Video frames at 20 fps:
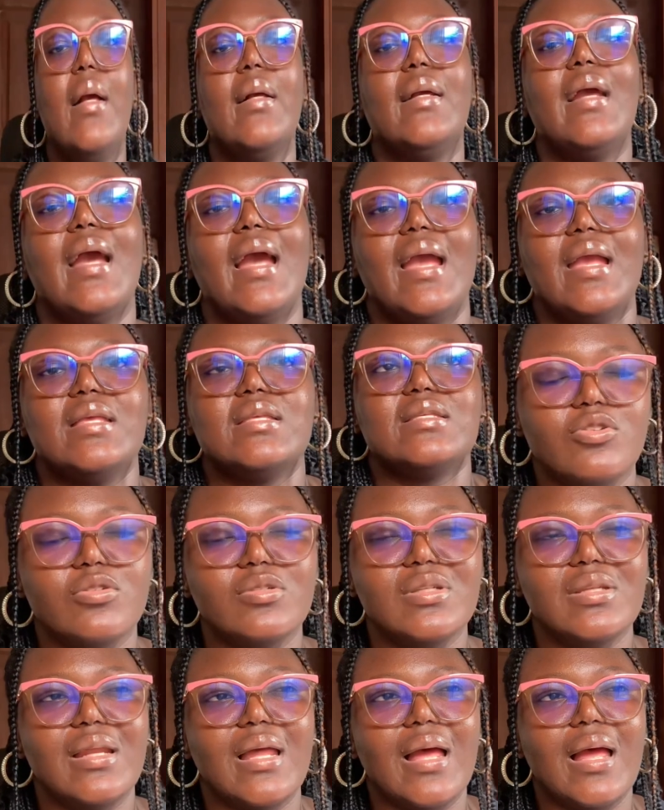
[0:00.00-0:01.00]
Guys,
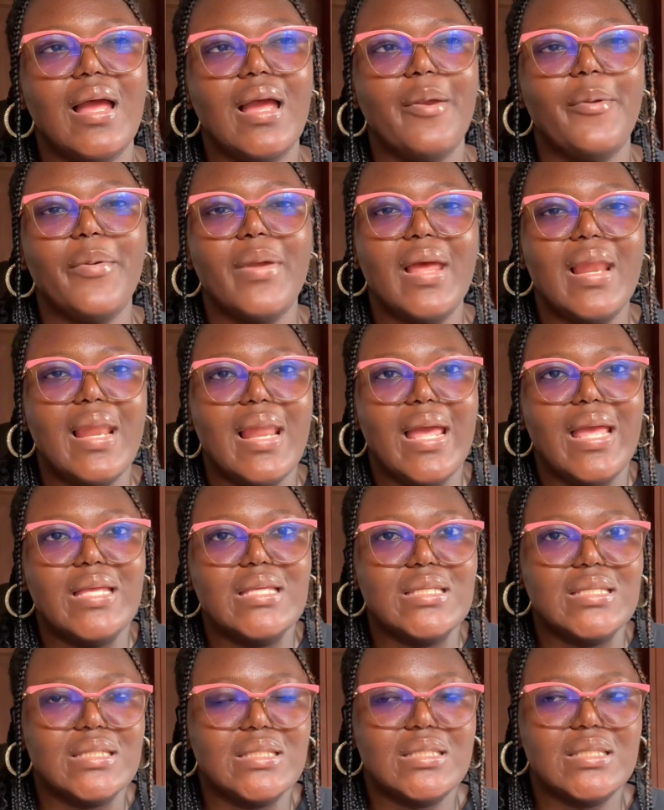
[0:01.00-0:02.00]
something that I
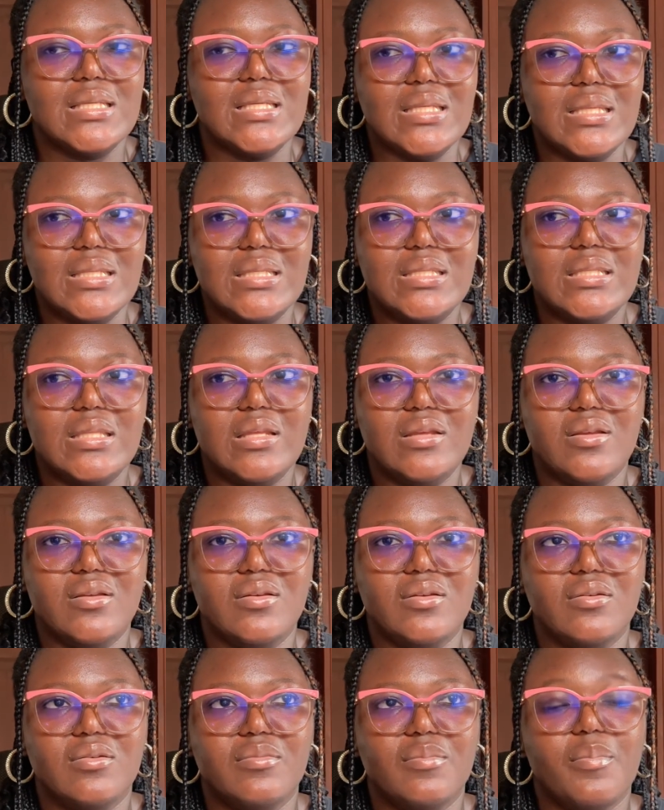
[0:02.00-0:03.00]
realized is
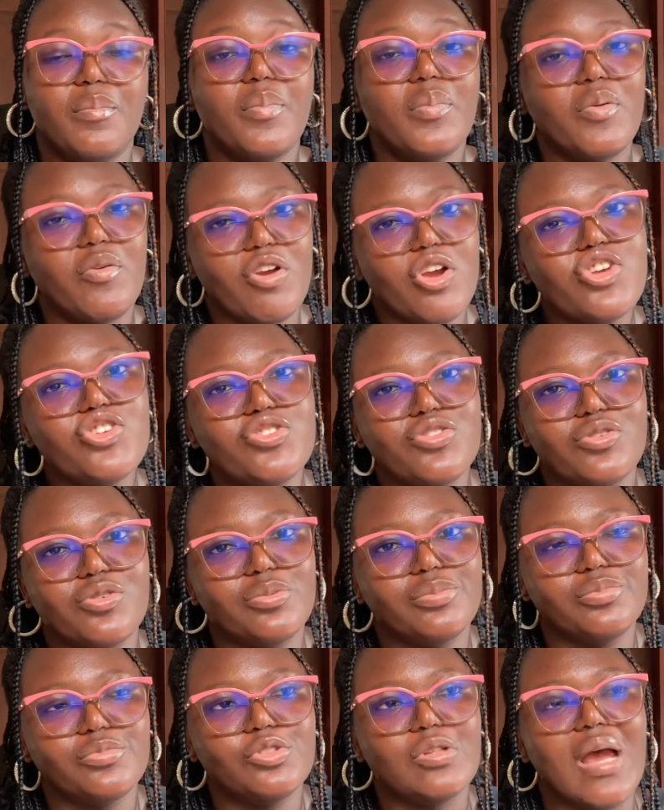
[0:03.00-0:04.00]
the pressure
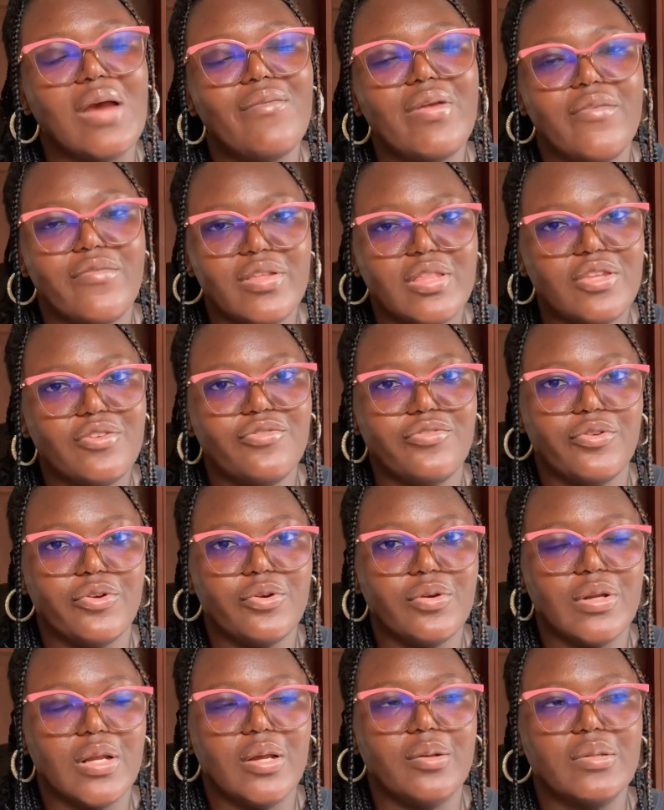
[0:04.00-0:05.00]
to have everything
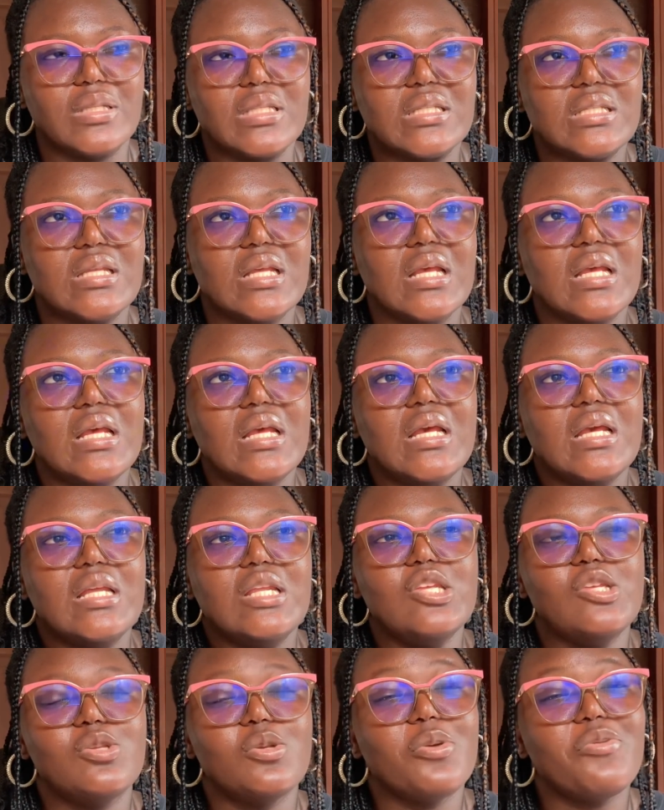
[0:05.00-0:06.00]
figured out.
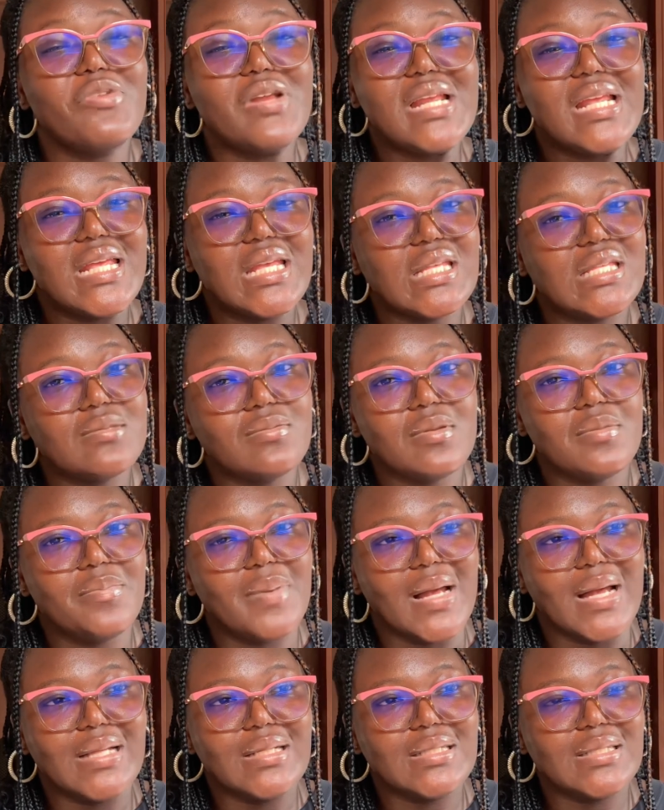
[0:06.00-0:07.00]
This one really hit me
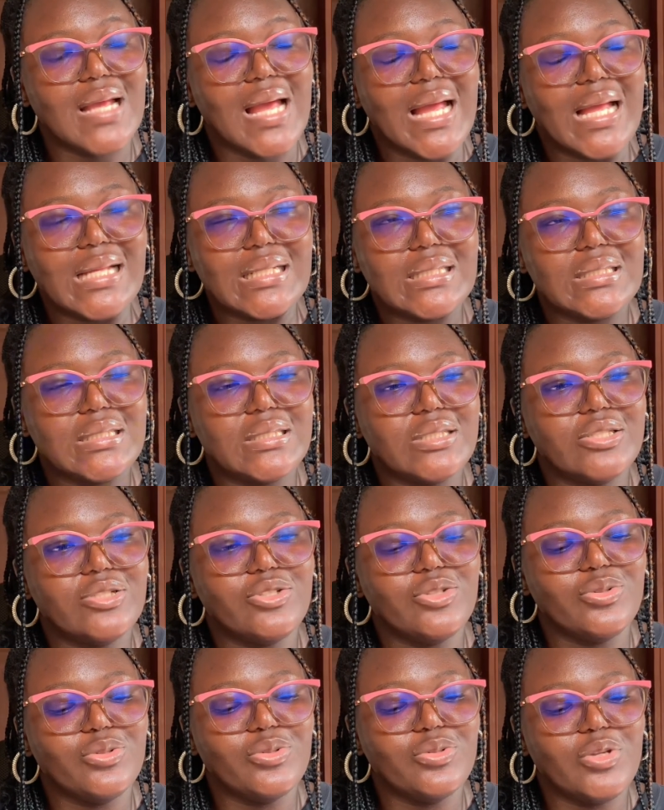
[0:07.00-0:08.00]
bad, and
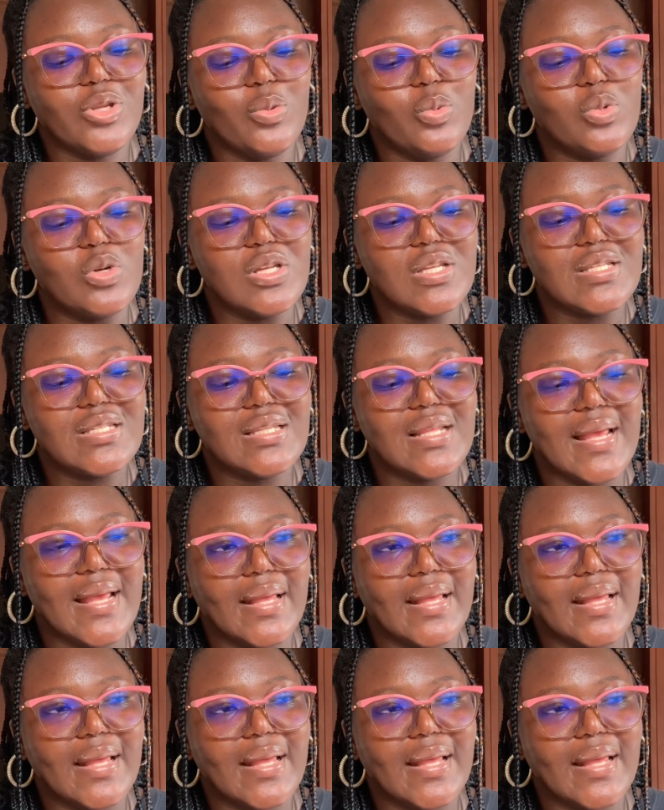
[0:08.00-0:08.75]
it was